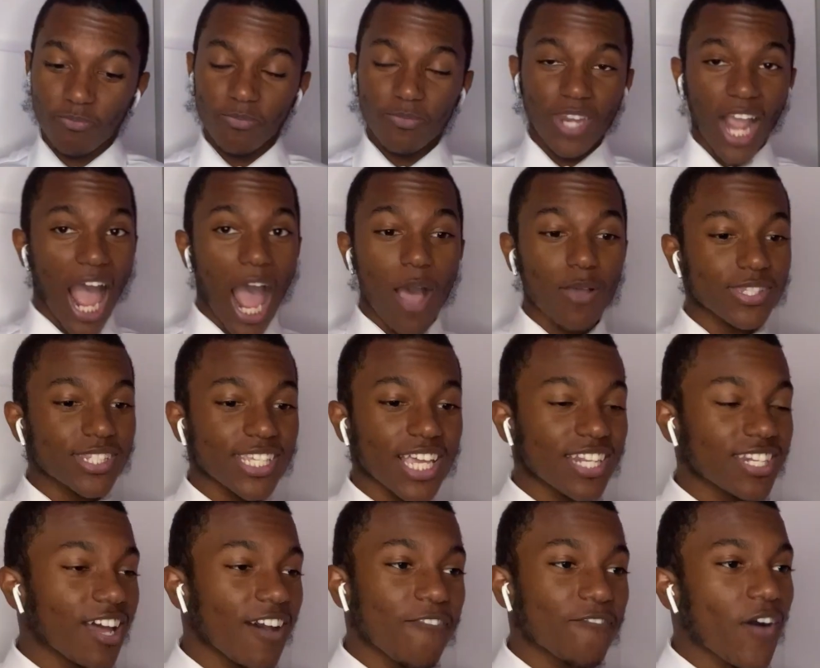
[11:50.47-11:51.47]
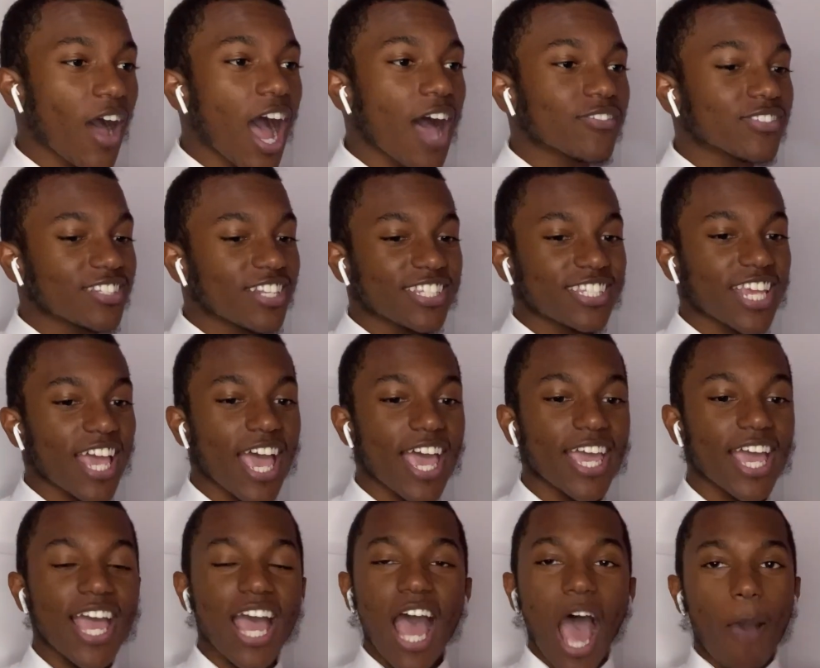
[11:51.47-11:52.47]
I don't see enough 5s in the chat.
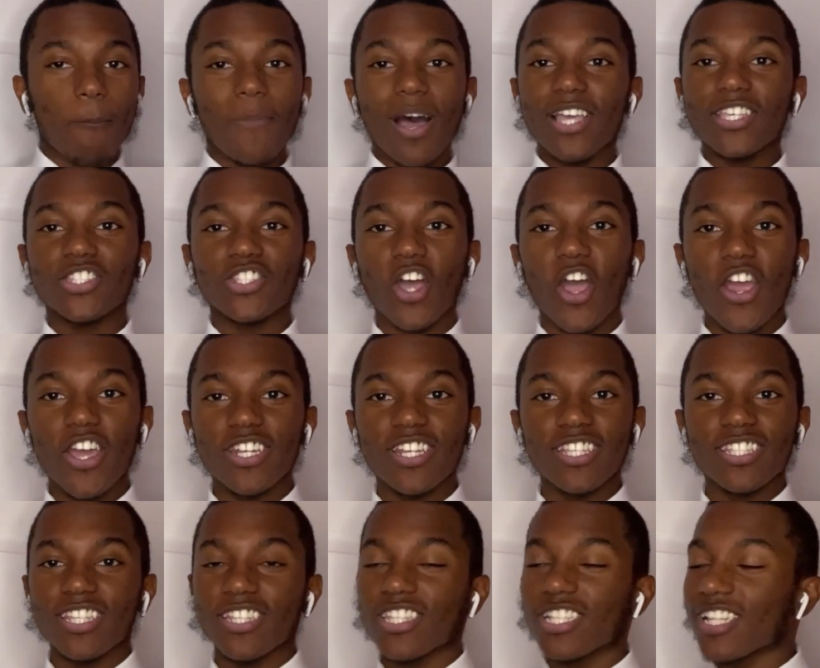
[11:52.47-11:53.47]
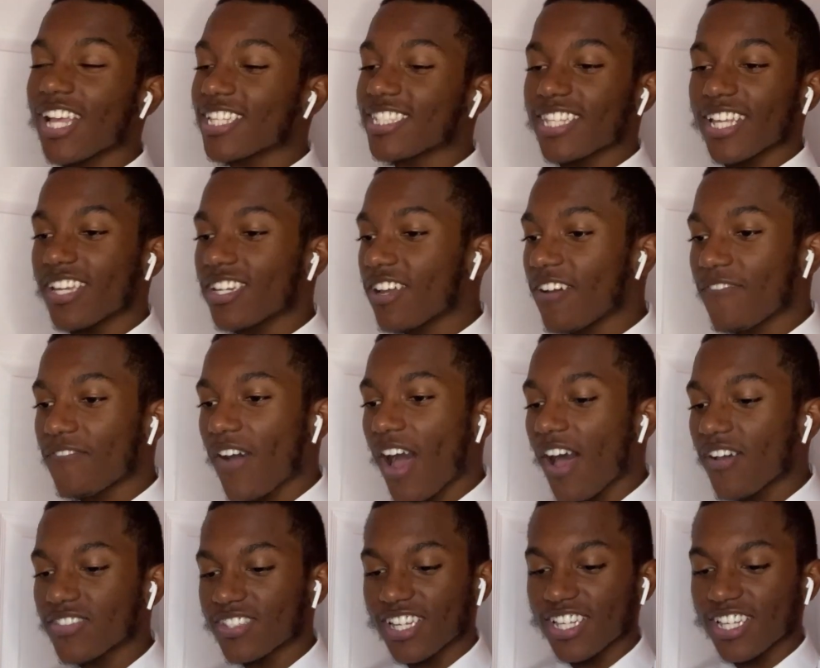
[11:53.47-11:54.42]
I'm not starting this until I see enough 5s in the